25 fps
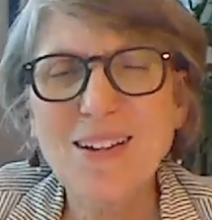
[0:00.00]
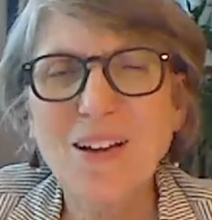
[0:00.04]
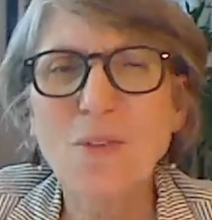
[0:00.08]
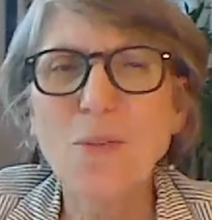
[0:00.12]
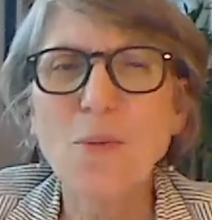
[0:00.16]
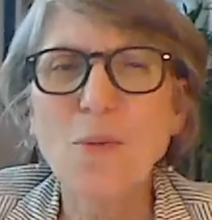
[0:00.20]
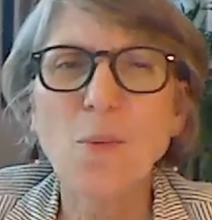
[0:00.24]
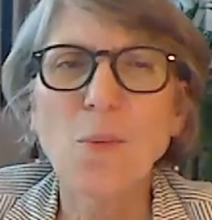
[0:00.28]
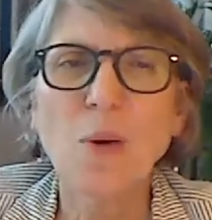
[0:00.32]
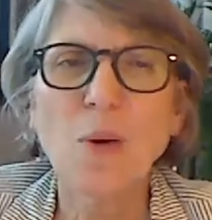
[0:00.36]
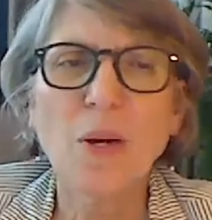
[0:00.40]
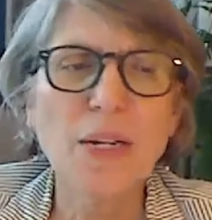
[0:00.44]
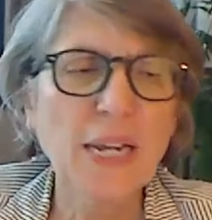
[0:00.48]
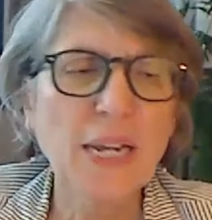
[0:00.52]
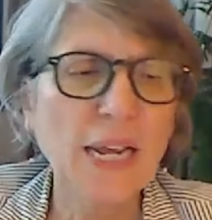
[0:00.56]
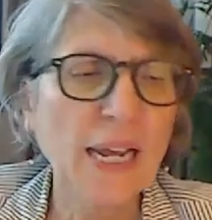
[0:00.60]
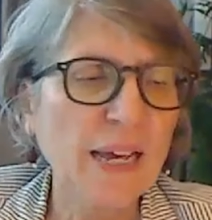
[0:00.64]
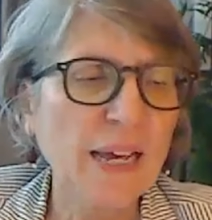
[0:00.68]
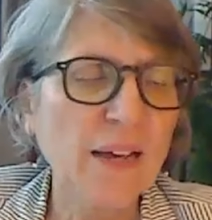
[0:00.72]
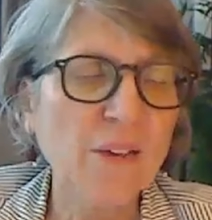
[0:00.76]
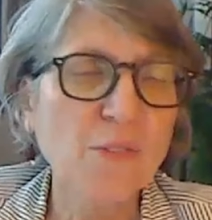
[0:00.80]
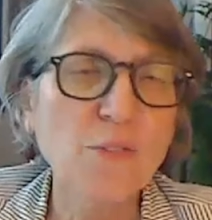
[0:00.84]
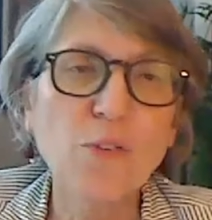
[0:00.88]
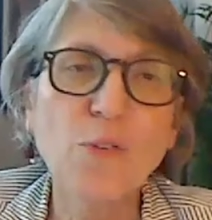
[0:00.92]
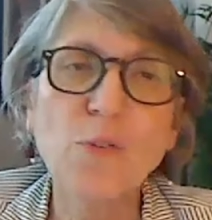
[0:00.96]
On the one
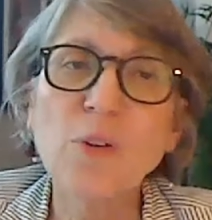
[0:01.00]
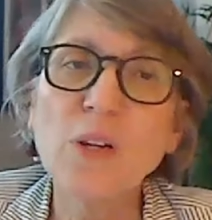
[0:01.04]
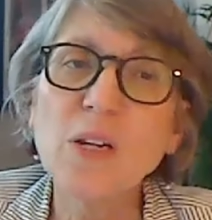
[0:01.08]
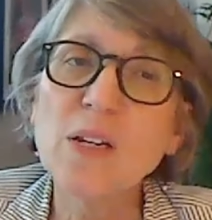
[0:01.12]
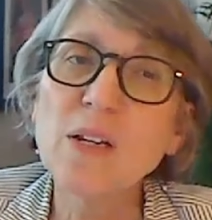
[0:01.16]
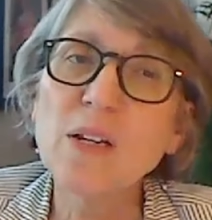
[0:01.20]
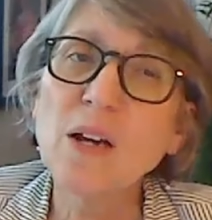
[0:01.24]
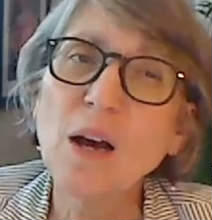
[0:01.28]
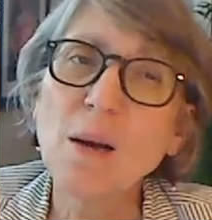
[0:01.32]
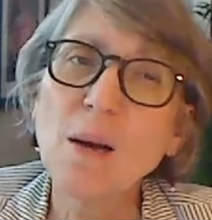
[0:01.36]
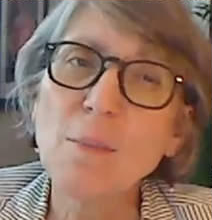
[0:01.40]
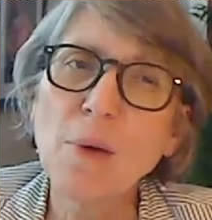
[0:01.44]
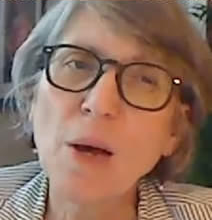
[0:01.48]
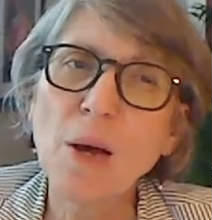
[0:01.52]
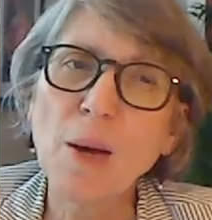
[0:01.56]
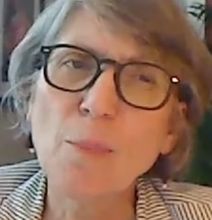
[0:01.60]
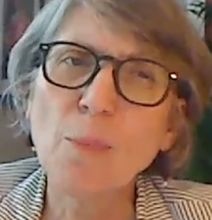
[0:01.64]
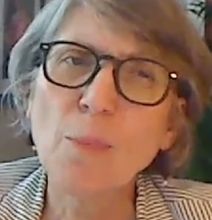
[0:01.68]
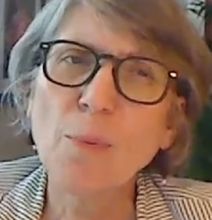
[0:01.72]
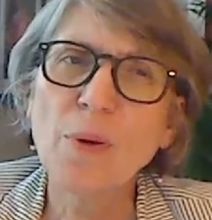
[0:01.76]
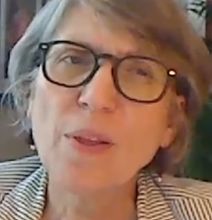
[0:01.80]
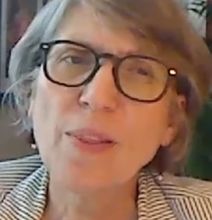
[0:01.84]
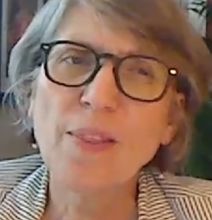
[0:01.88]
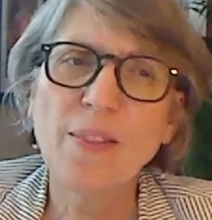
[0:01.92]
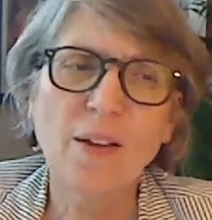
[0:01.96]
hand, you need to come
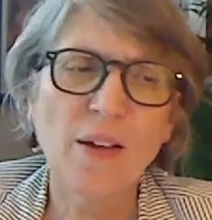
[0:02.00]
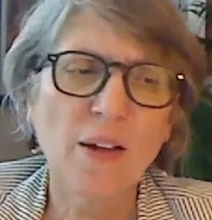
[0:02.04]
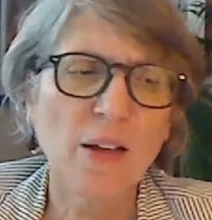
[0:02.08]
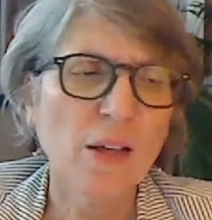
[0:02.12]
up with